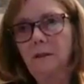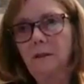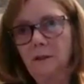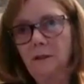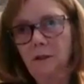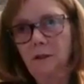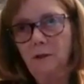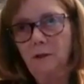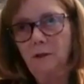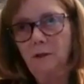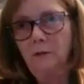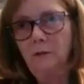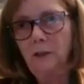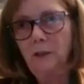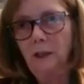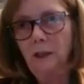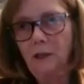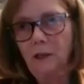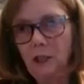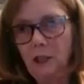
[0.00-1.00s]
to the
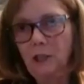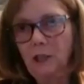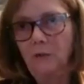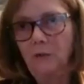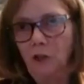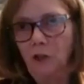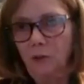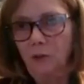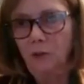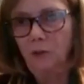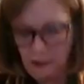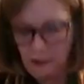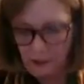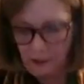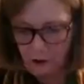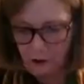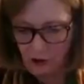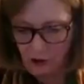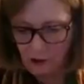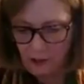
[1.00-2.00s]
logic of
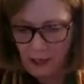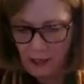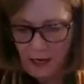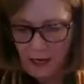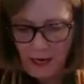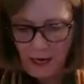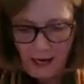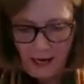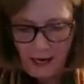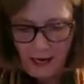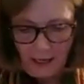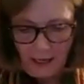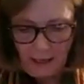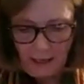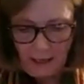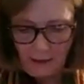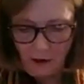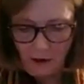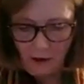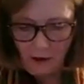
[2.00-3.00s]
accumulation,
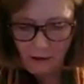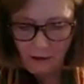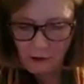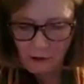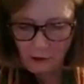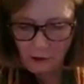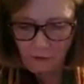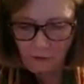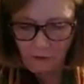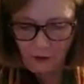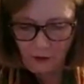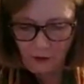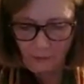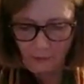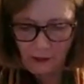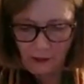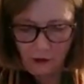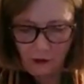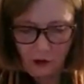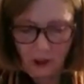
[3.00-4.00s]
it also very
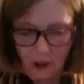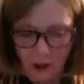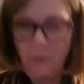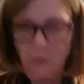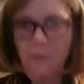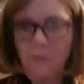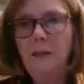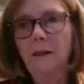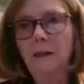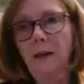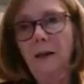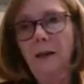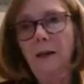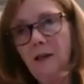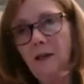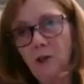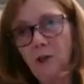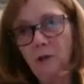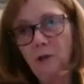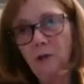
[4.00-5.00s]
much shapes the
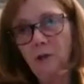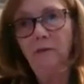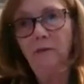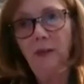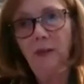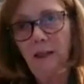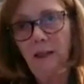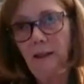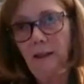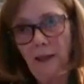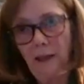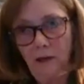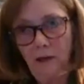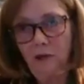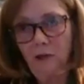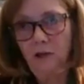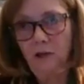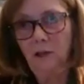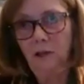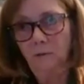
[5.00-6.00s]
nature of
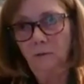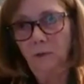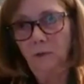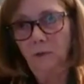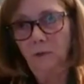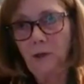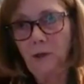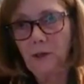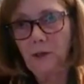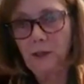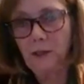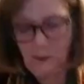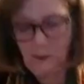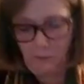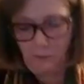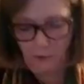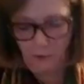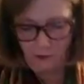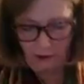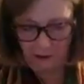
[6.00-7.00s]
alienation that workers
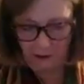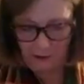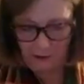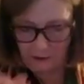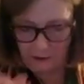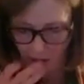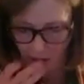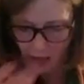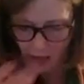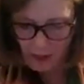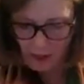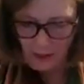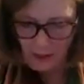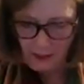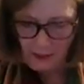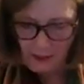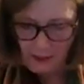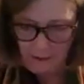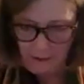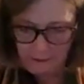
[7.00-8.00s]
experience.
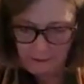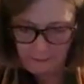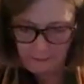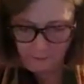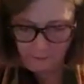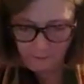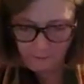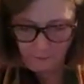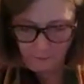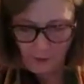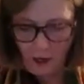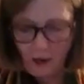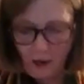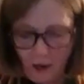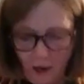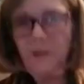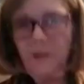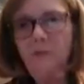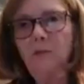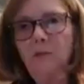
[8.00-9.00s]

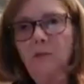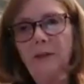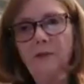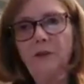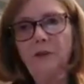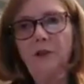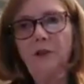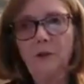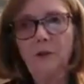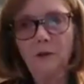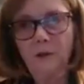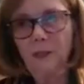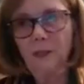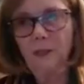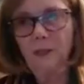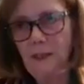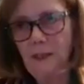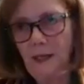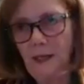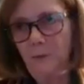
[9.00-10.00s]
Often writers use
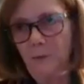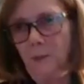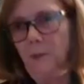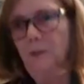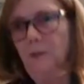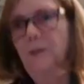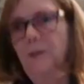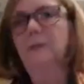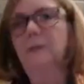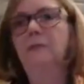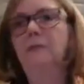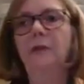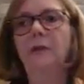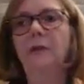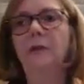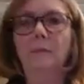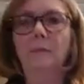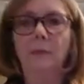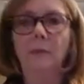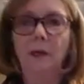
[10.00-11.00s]
examples
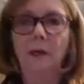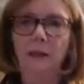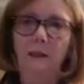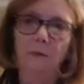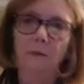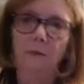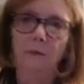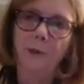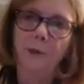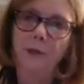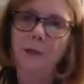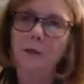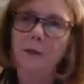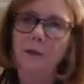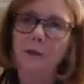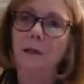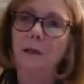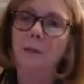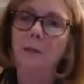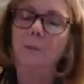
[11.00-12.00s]
from
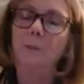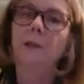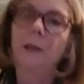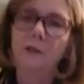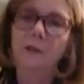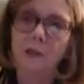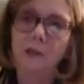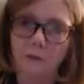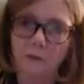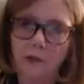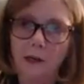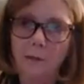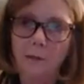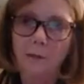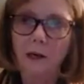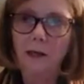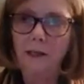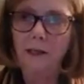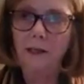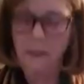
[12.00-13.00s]
the production of
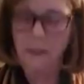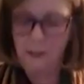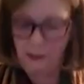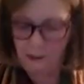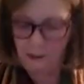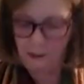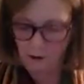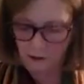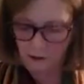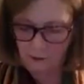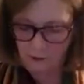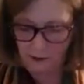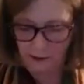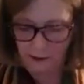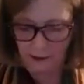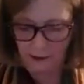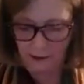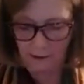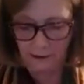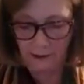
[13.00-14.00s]
commodities to talk about
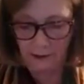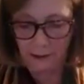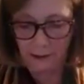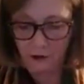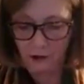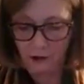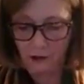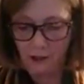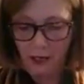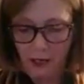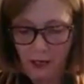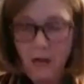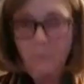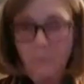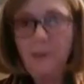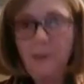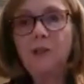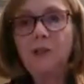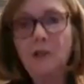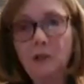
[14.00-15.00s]
alienation,
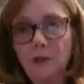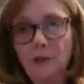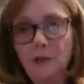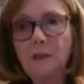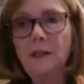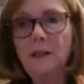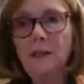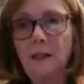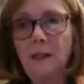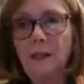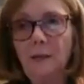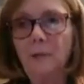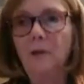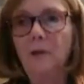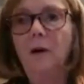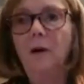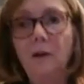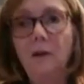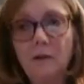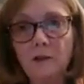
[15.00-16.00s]
but service labor
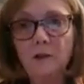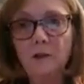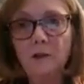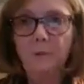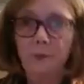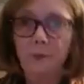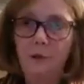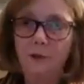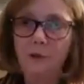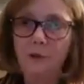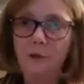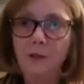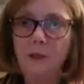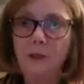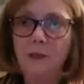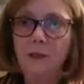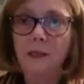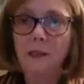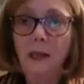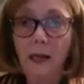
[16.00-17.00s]
also
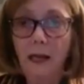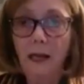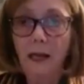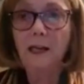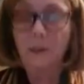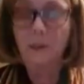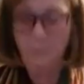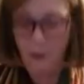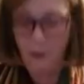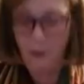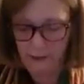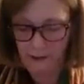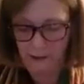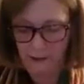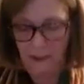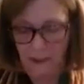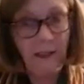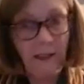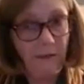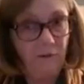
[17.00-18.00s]
produces a commodity,
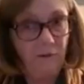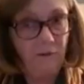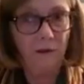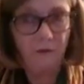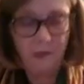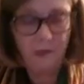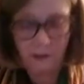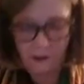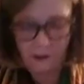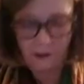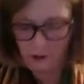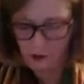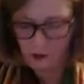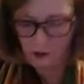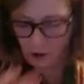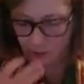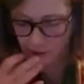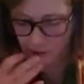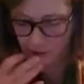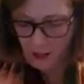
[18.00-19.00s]
even though it's
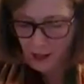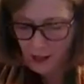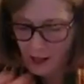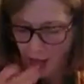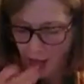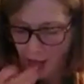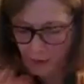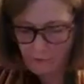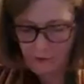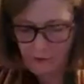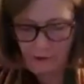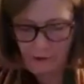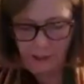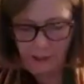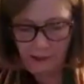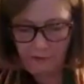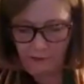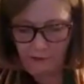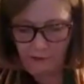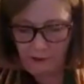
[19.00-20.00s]
consumed very
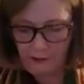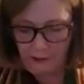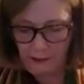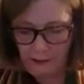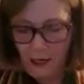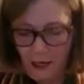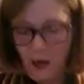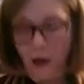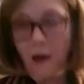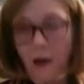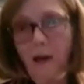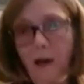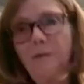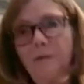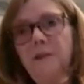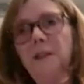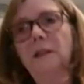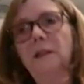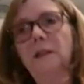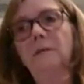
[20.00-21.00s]
differently,
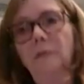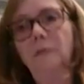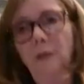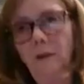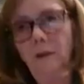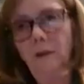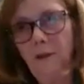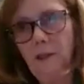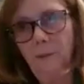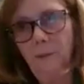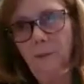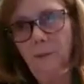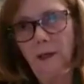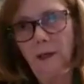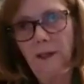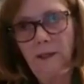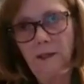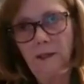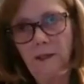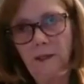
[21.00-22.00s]
often involving the
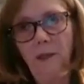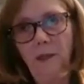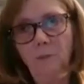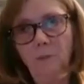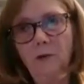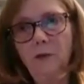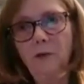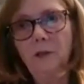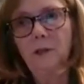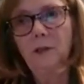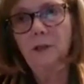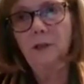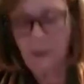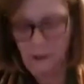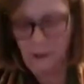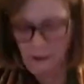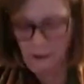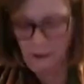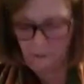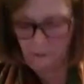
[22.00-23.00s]
bodies and emotions
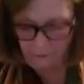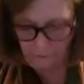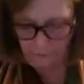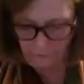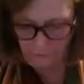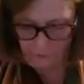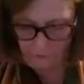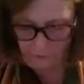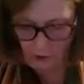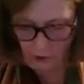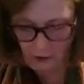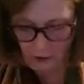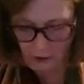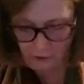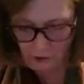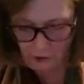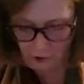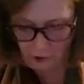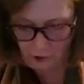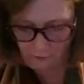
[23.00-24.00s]
of
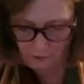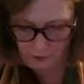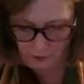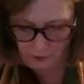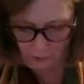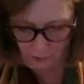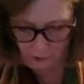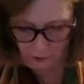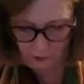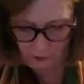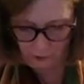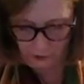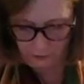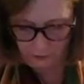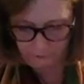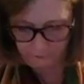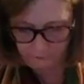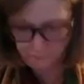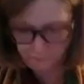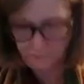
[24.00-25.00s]
service workers.
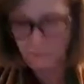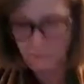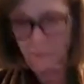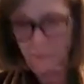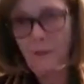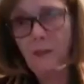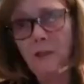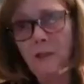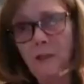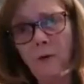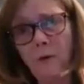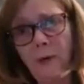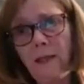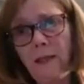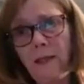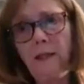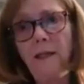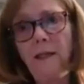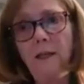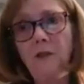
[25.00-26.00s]
So their
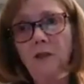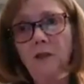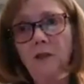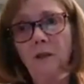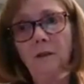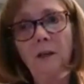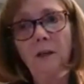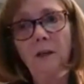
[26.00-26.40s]
alienation